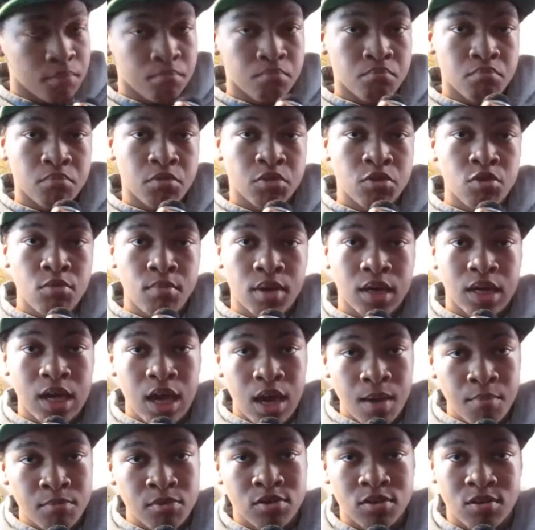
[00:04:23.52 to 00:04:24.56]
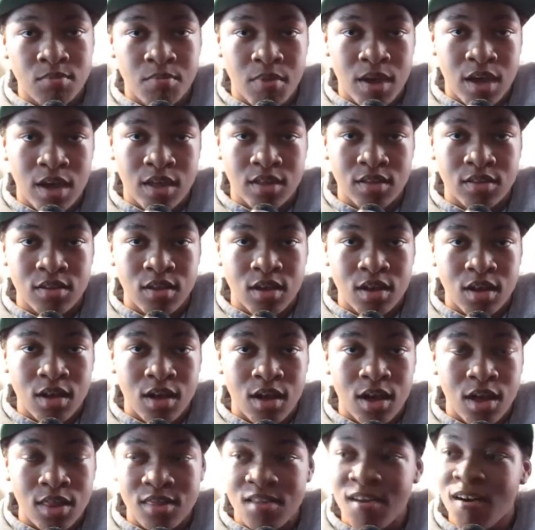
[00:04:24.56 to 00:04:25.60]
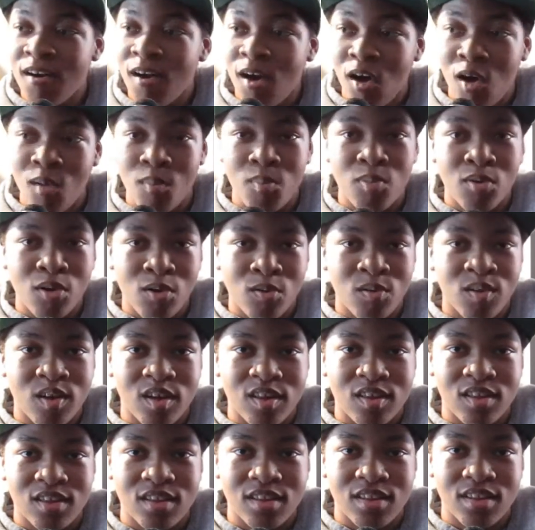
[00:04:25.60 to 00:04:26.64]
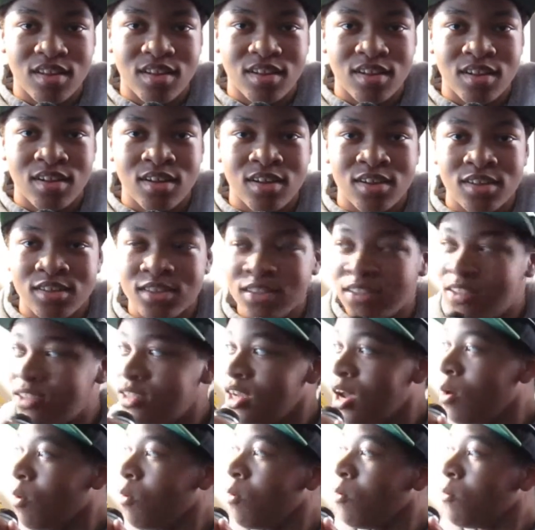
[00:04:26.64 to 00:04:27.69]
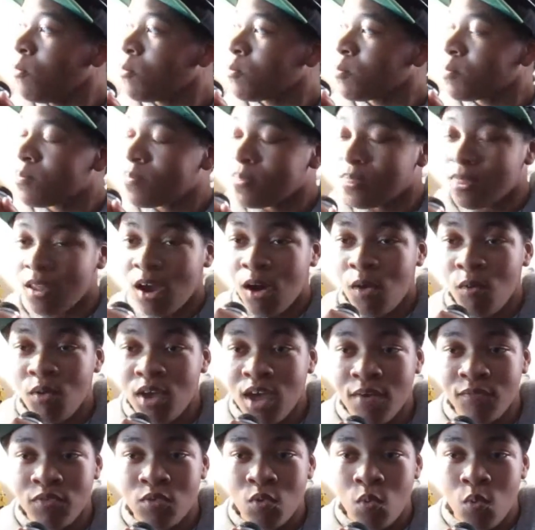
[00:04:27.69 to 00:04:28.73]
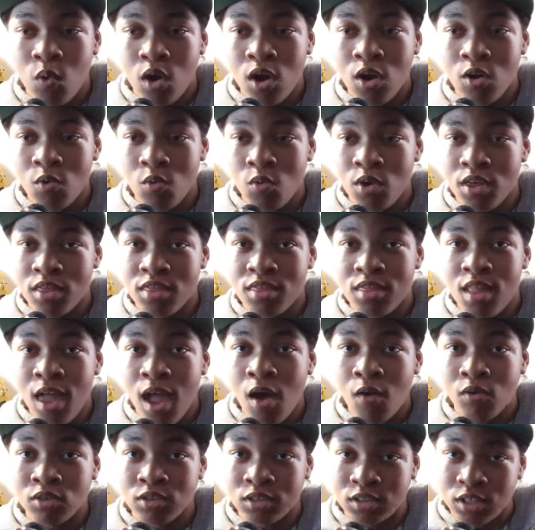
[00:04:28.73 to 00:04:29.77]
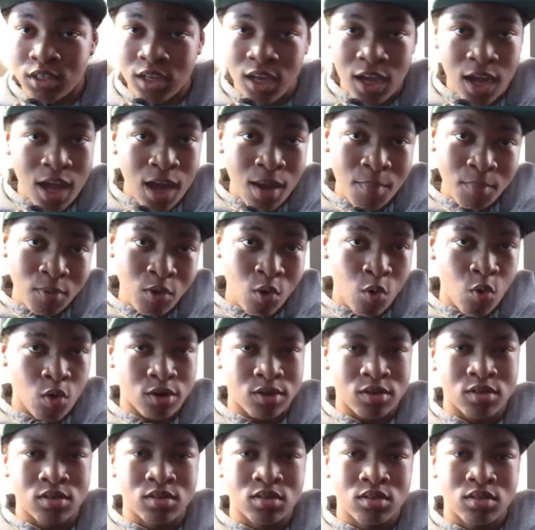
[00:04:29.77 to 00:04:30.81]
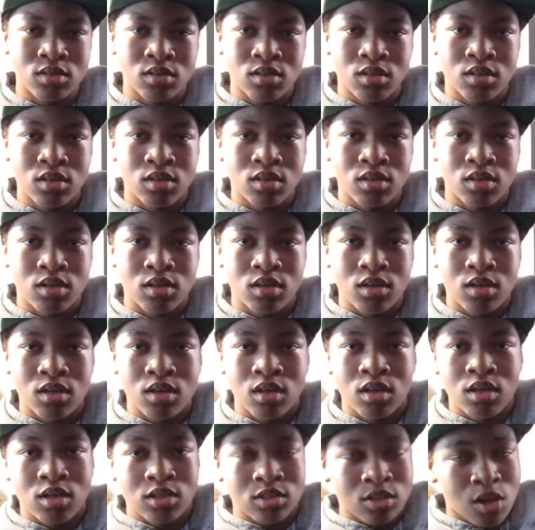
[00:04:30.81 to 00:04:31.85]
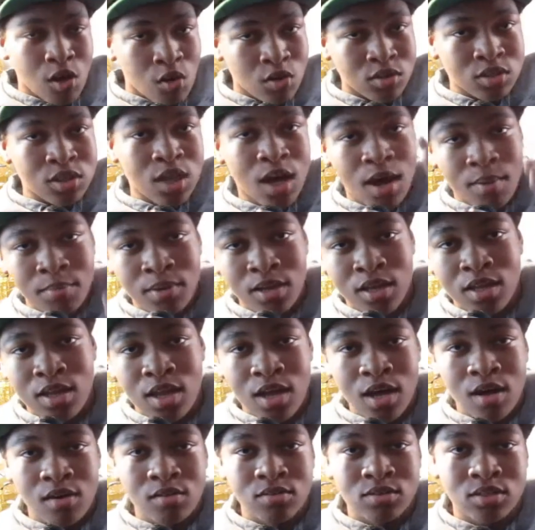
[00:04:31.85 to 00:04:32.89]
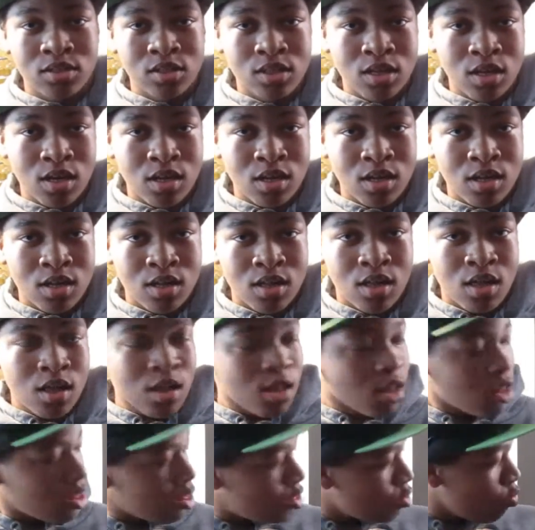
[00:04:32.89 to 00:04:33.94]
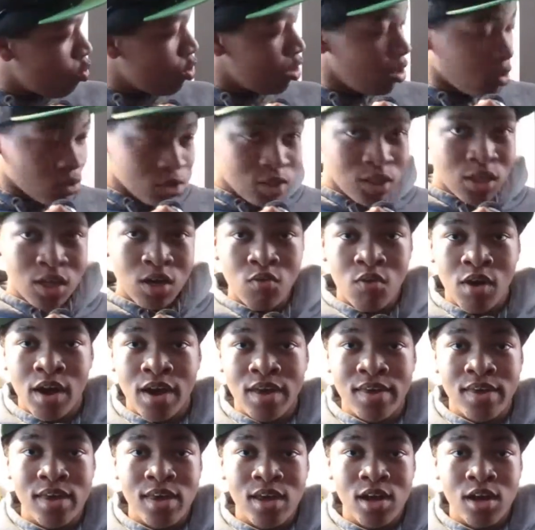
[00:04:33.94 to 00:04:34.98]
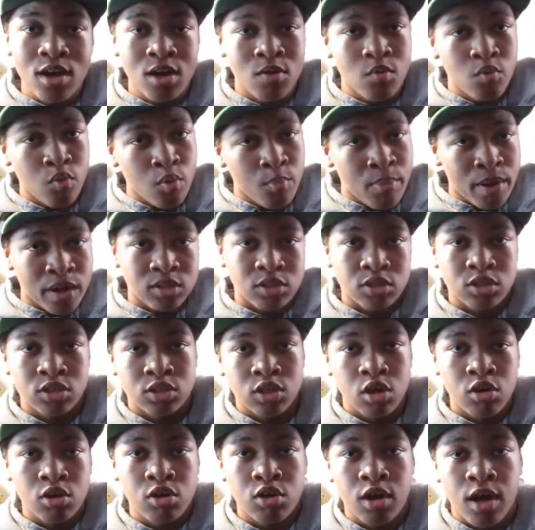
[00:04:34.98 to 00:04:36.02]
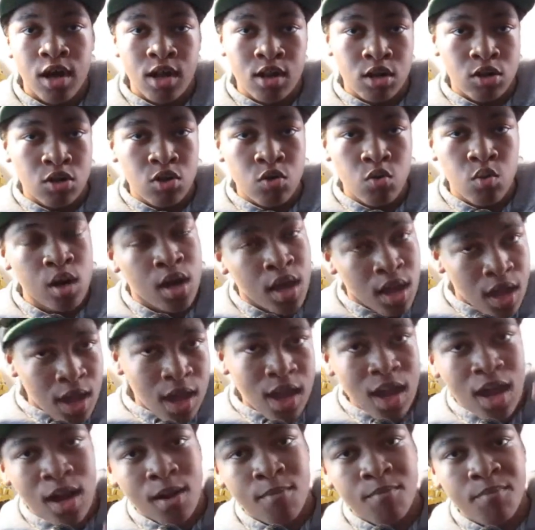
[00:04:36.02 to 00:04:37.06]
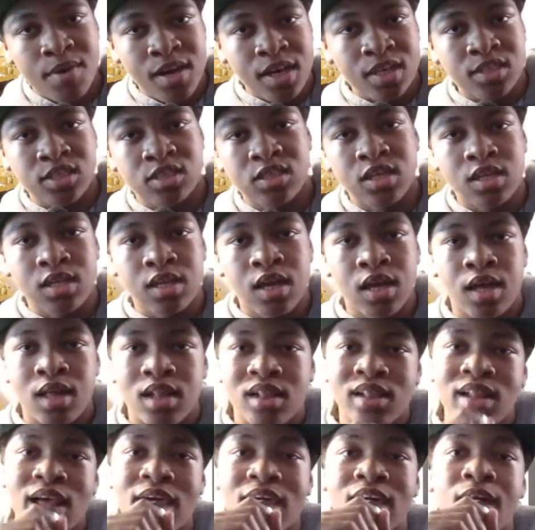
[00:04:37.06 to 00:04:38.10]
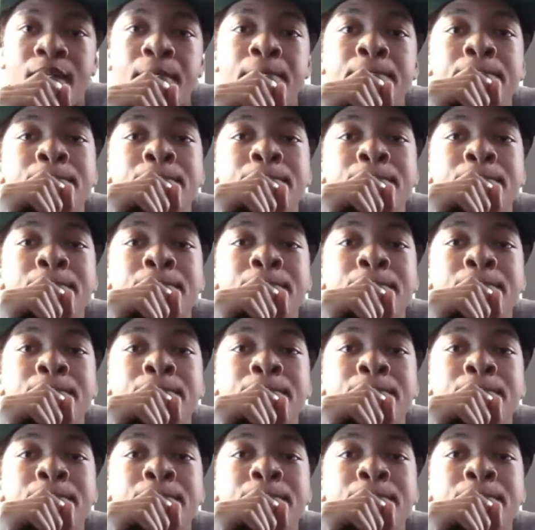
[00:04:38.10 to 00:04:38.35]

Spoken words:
camera on the bed. And they're all broken. So, all we have to work with now is the camcorder. So it's time to get down to the real deal right here. And we're about to show you how to do it animation like a boss.